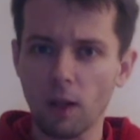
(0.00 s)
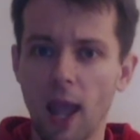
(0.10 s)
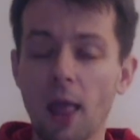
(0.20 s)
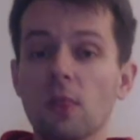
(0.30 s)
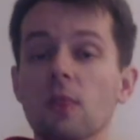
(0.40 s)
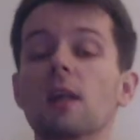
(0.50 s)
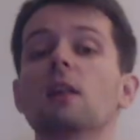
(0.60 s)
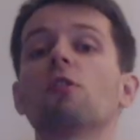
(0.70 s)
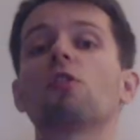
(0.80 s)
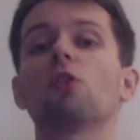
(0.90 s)
and
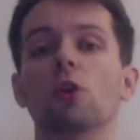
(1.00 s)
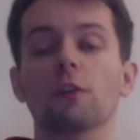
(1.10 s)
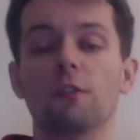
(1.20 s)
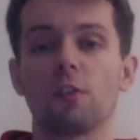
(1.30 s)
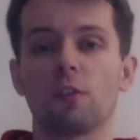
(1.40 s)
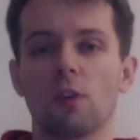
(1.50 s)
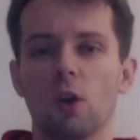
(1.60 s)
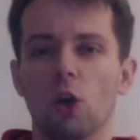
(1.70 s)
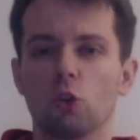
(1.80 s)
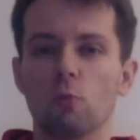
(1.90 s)
it serves
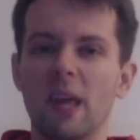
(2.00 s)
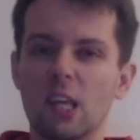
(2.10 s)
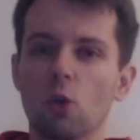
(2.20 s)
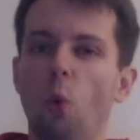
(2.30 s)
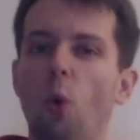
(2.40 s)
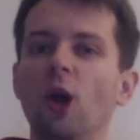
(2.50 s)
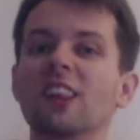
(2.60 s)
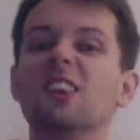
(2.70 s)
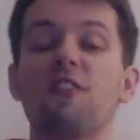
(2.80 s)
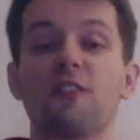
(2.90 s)
to make your
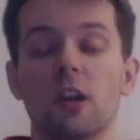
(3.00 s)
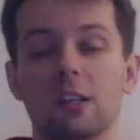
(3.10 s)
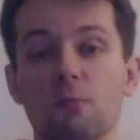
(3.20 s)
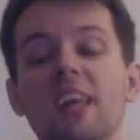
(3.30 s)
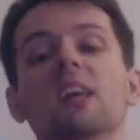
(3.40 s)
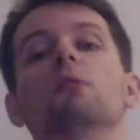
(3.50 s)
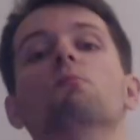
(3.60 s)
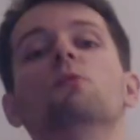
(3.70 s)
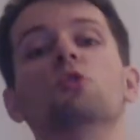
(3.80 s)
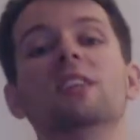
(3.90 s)
world different, to make it
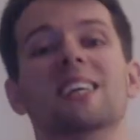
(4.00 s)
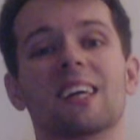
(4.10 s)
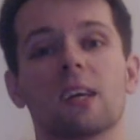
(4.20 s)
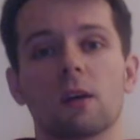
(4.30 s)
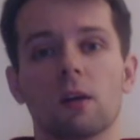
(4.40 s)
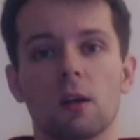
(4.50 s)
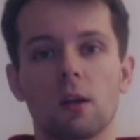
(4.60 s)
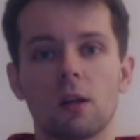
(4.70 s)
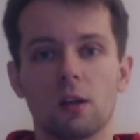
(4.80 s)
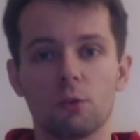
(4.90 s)
unique,
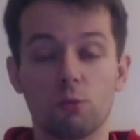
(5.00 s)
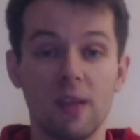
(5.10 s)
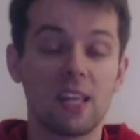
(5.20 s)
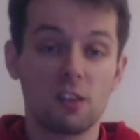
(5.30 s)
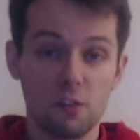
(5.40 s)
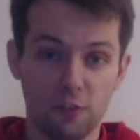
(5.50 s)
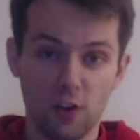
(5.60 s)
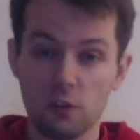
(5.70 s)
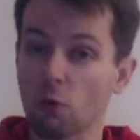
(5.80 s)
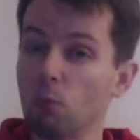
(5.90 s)
to make it
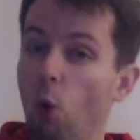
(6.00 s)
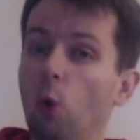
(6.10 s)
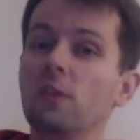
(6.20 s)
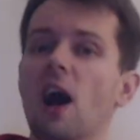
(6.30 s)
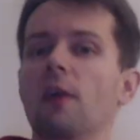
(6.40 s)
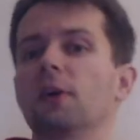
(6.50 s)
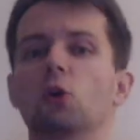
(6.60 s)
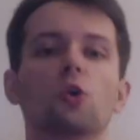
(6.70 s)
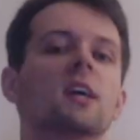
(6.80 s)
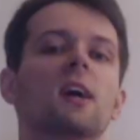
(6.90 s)
different from all the other
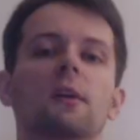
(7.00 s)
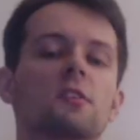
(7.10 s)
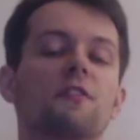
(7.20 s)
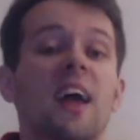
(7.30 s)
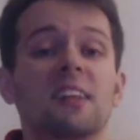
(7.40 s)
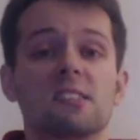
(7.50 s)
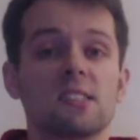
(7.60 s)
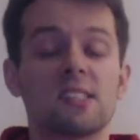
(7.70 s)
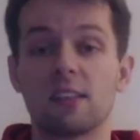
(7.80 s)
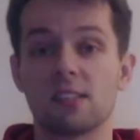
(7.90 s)
cookie-cutter fantasy
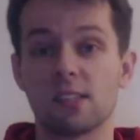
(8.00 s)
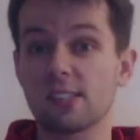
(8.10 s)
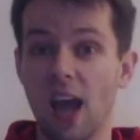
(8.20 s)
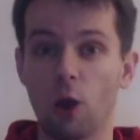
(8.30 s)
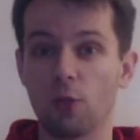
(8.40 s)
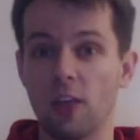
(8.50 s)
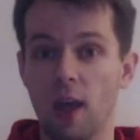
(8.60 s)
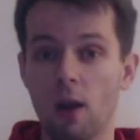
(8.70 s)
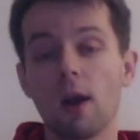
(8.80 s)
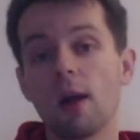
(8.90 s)
settings out
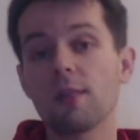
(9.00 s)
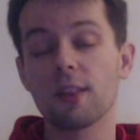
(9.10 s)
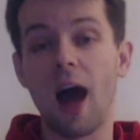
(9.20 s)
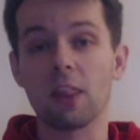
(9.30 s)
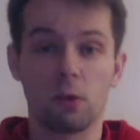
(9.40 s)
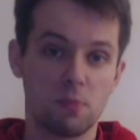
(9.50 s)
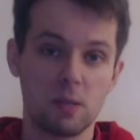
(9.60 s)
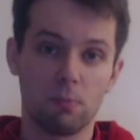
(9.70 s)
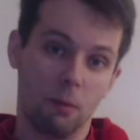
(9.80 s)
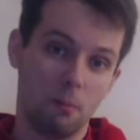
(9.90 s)
there that other
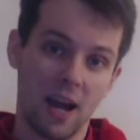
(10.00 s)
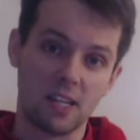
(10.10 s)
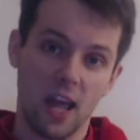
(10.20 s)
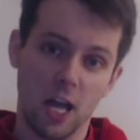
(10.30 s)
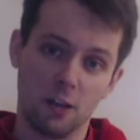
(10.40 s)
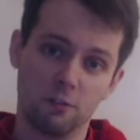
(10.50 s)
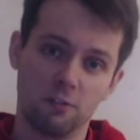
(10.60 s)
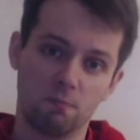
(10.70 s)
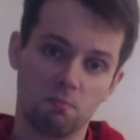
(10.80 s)
people might have.